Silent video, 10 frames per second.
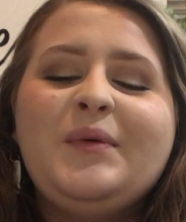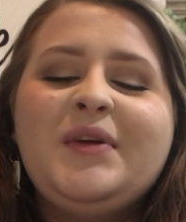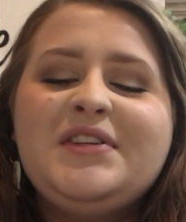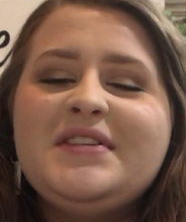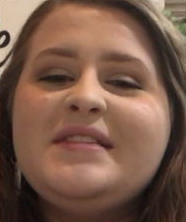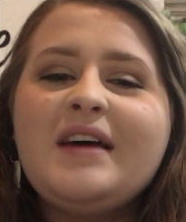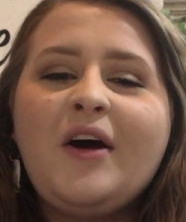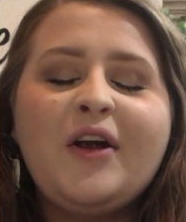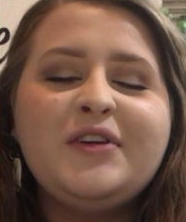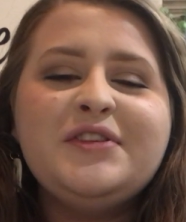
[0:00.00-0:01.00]
which is
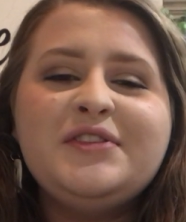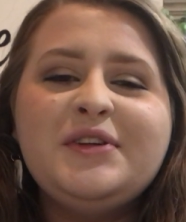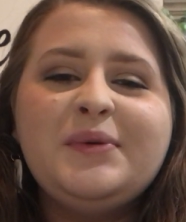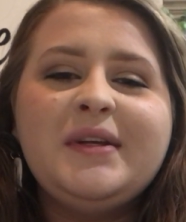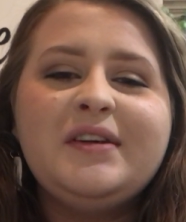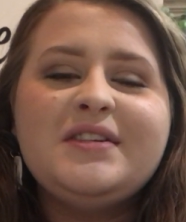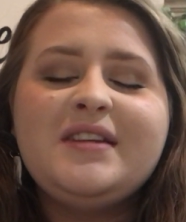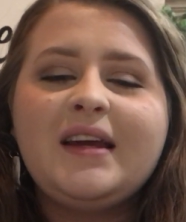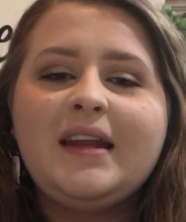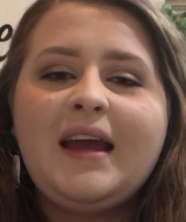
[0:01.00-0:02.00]
hard to do when you're
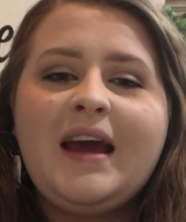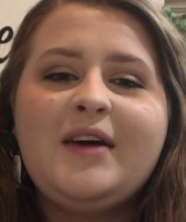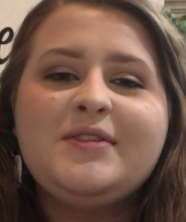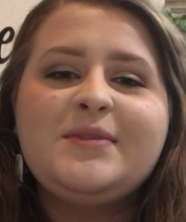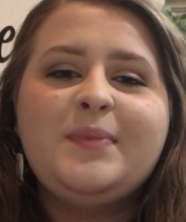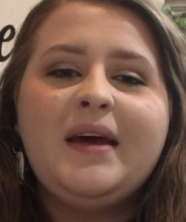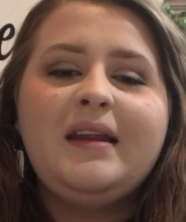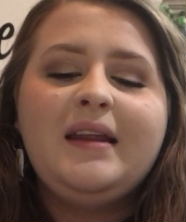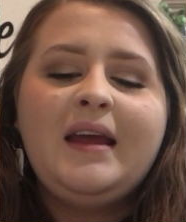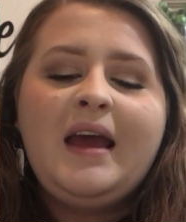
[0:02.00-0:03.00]
stuck in a house.
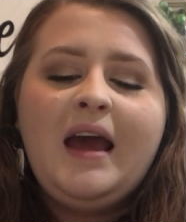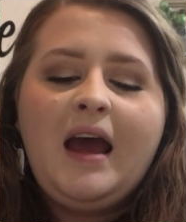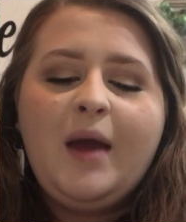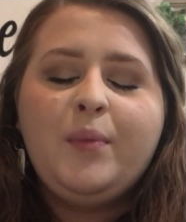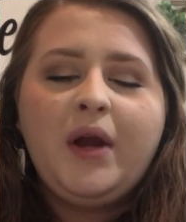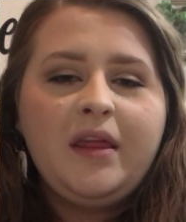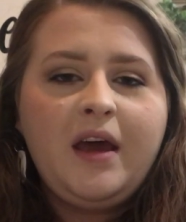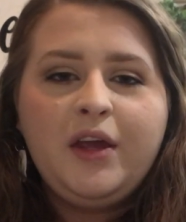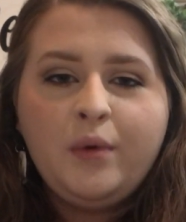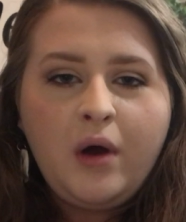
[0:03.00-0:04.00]
But I pray
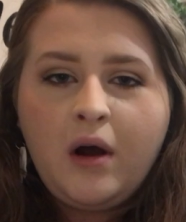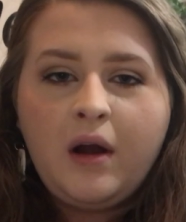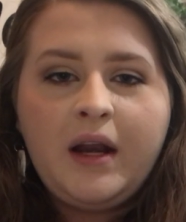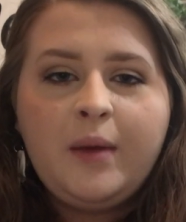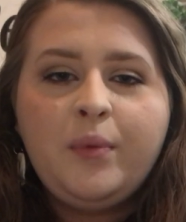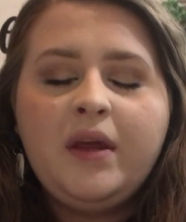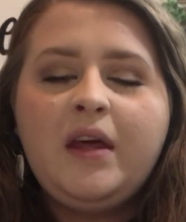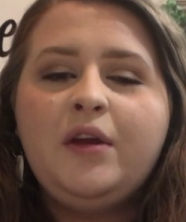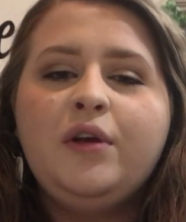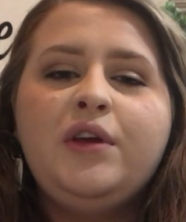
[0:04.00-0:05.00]
that are, and I pray
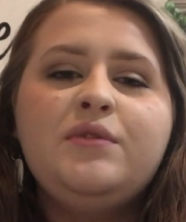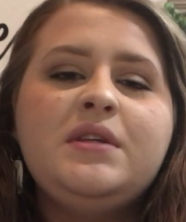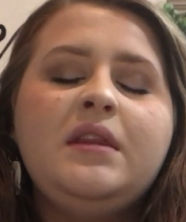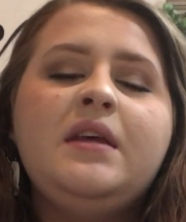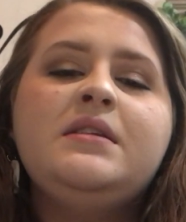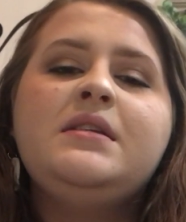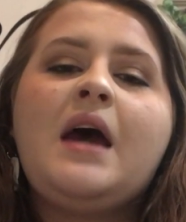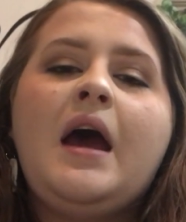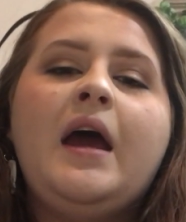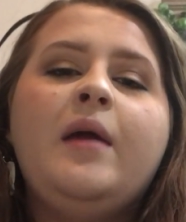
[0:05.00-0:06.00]
that you're using this
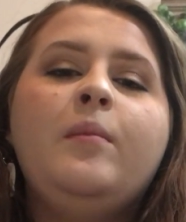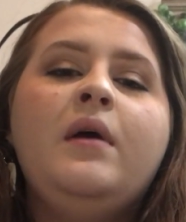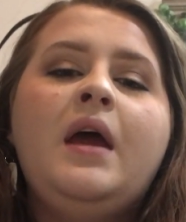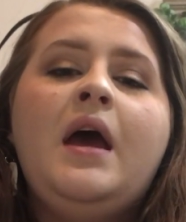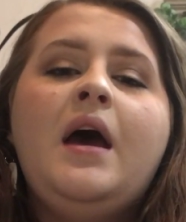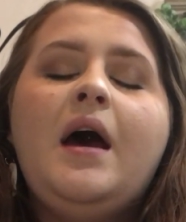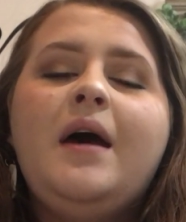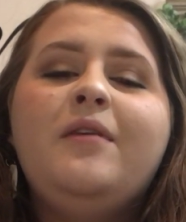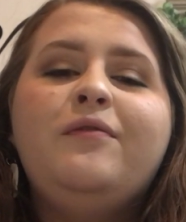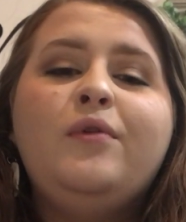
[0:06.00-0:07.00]
time
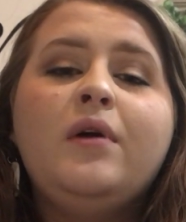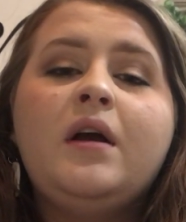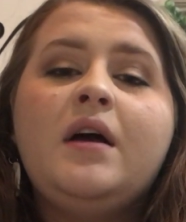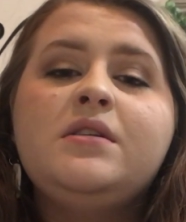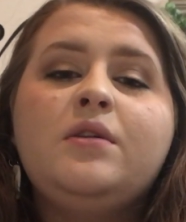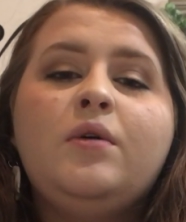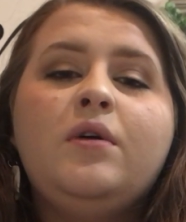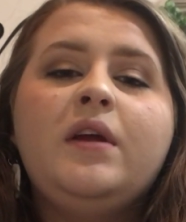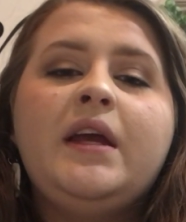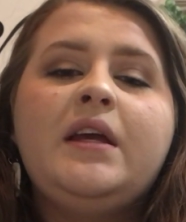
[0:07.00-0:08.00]
for God's
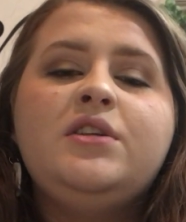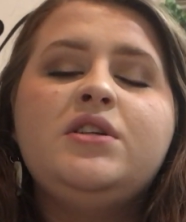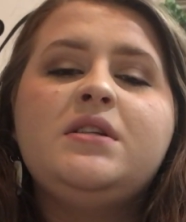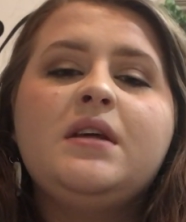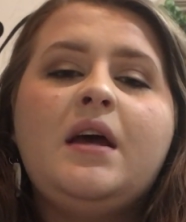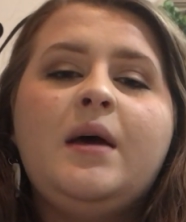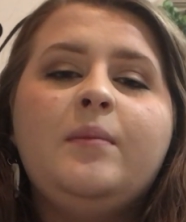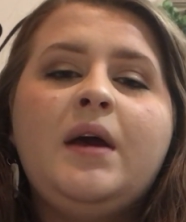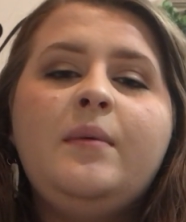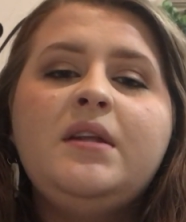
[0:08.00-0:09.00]
glory and just
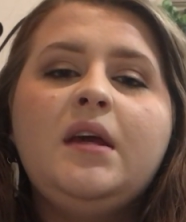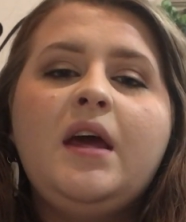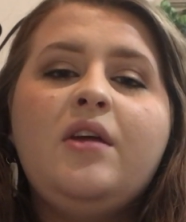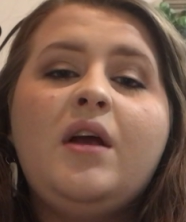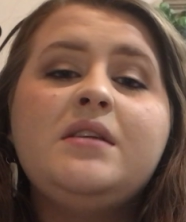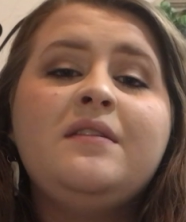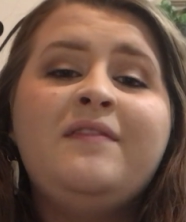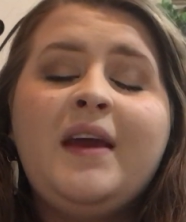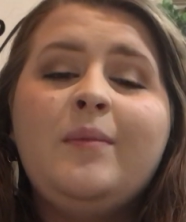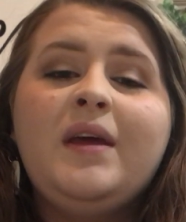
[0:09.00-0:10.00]
coming together as a
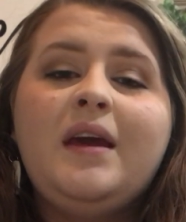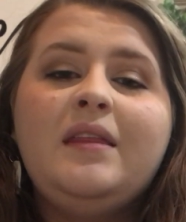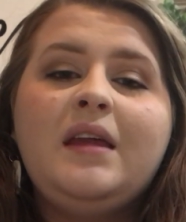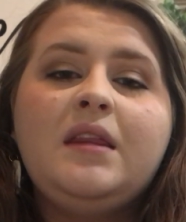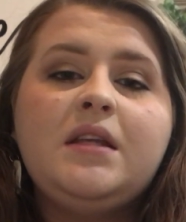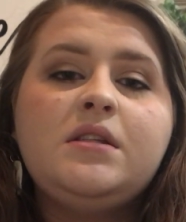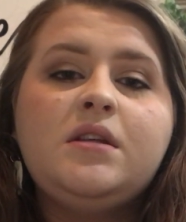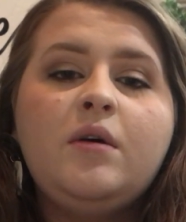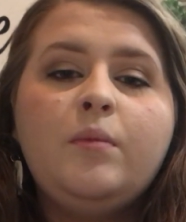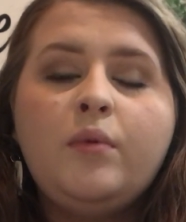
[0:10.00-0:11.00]
family. I think that's
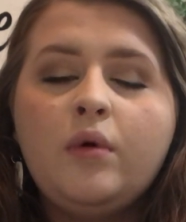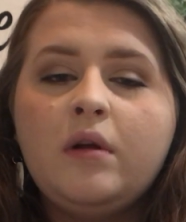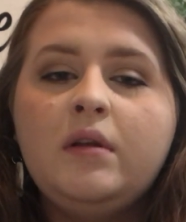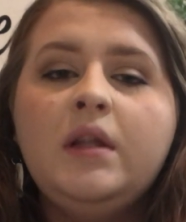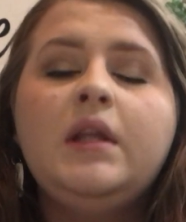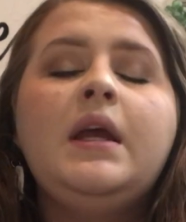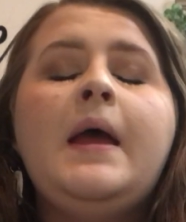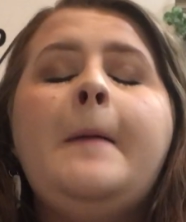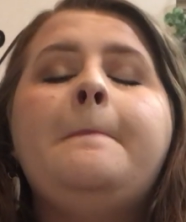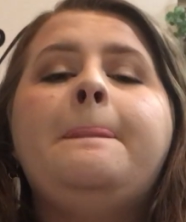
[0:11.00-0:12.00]
so important.
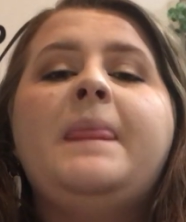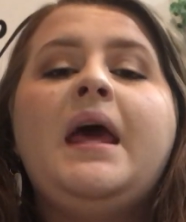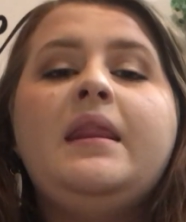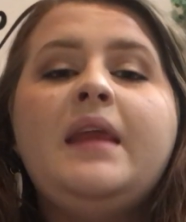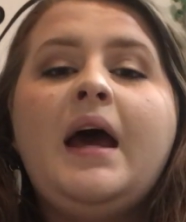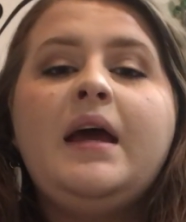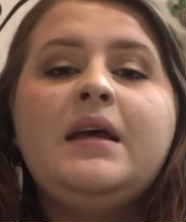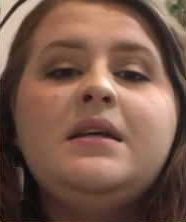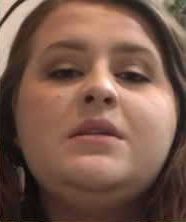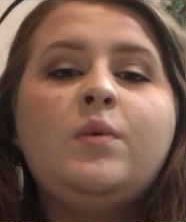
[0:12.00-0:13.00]
And that
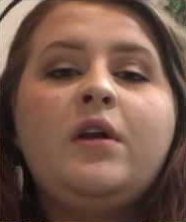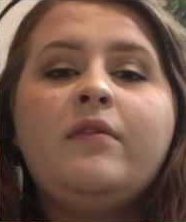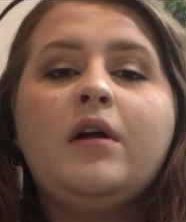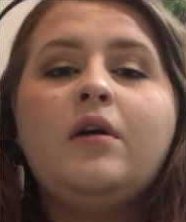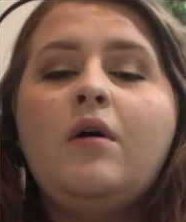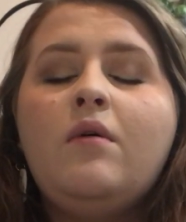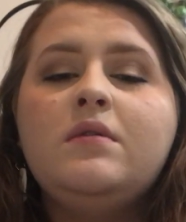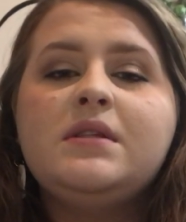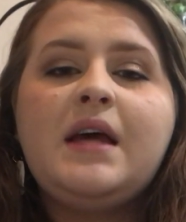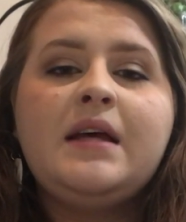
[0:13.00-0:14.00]
is one of our
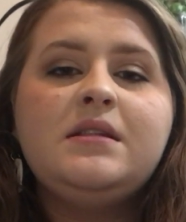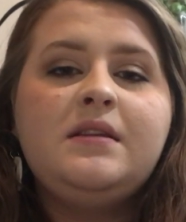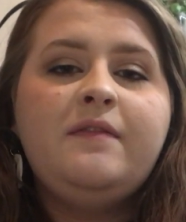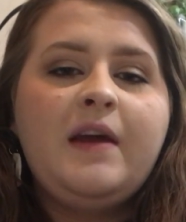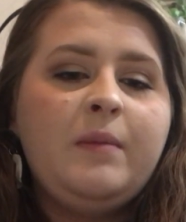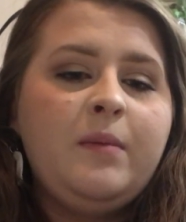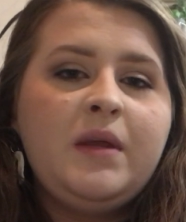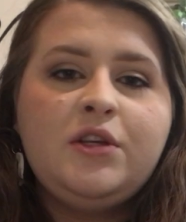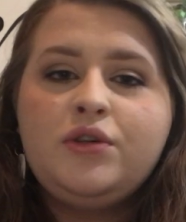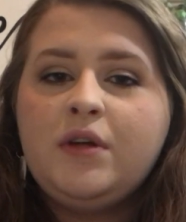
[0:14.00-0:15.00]
goals as the family
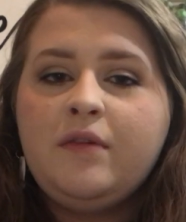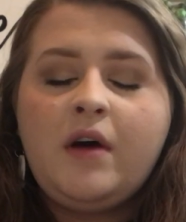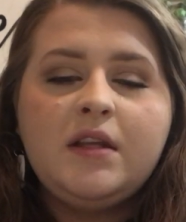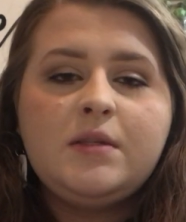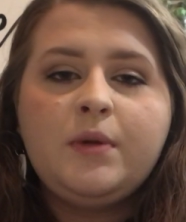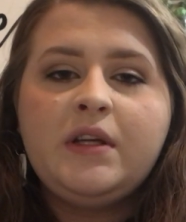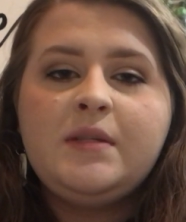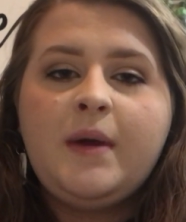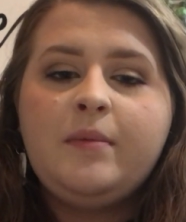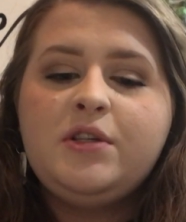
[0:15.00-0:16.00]
ministry of Hot
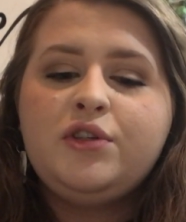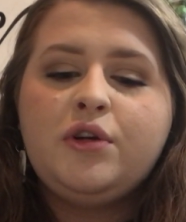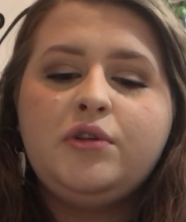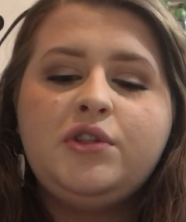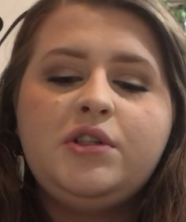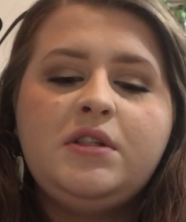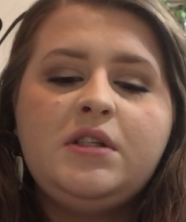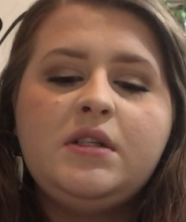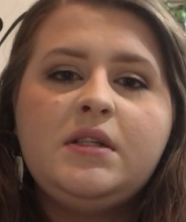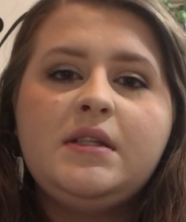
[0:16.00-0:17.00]
Springs Baptist Church, is
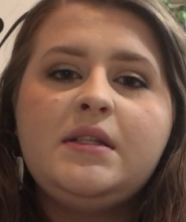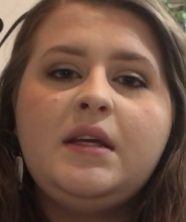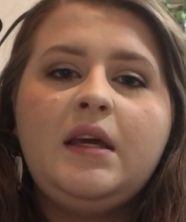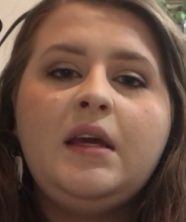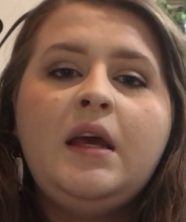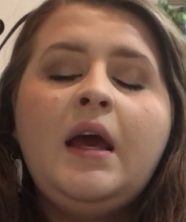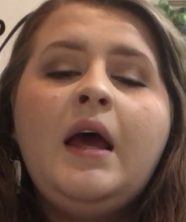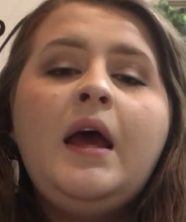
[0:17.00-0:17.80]
just to see